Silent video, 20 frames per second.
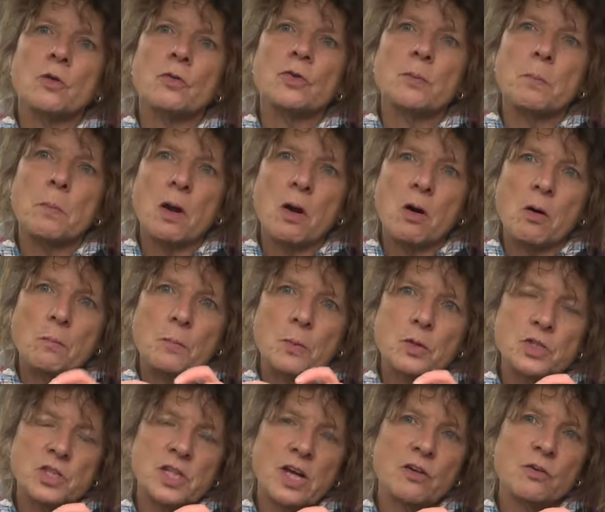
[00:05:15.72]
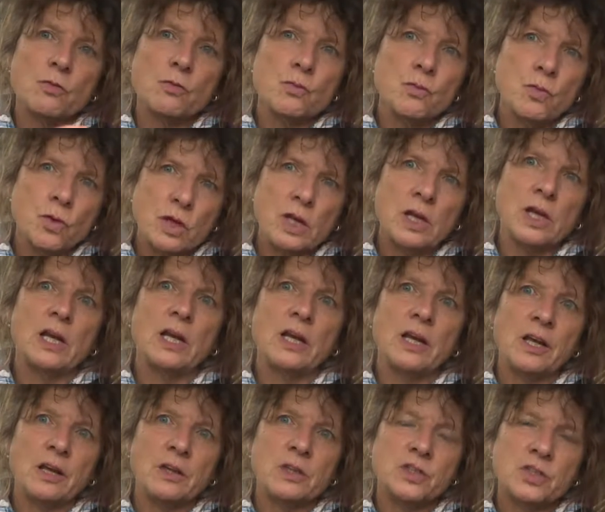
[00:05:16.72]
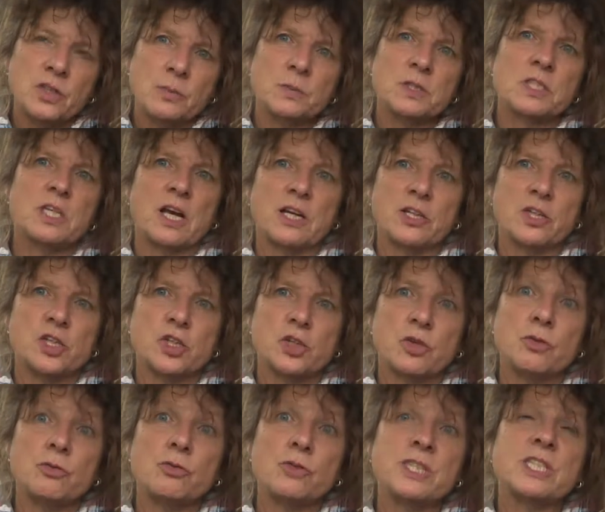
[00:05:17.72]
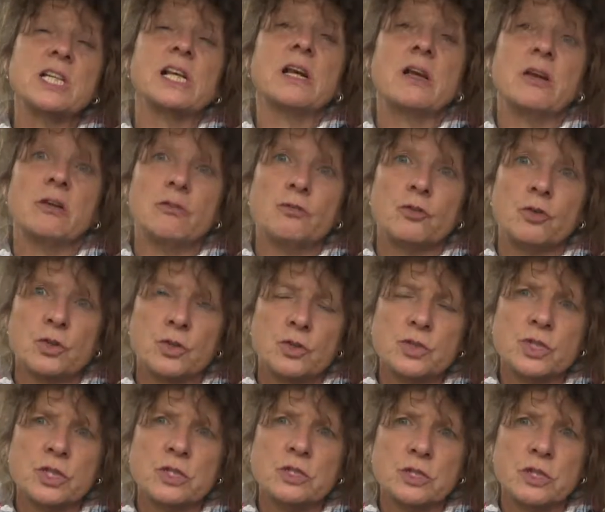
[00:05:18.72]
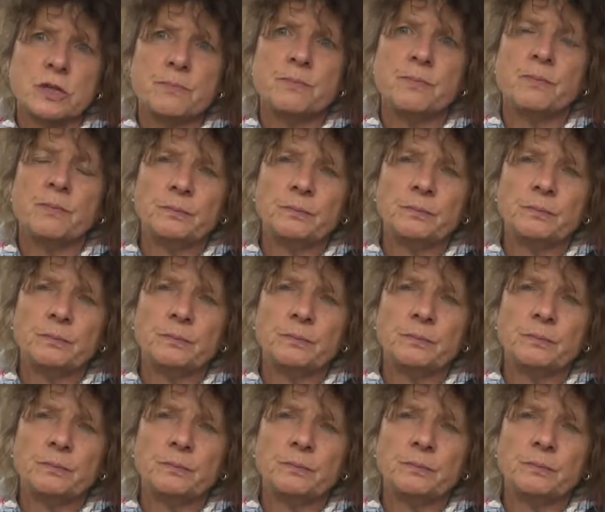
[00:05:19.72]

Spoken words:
the plant puts down a really substantial, resilient root system.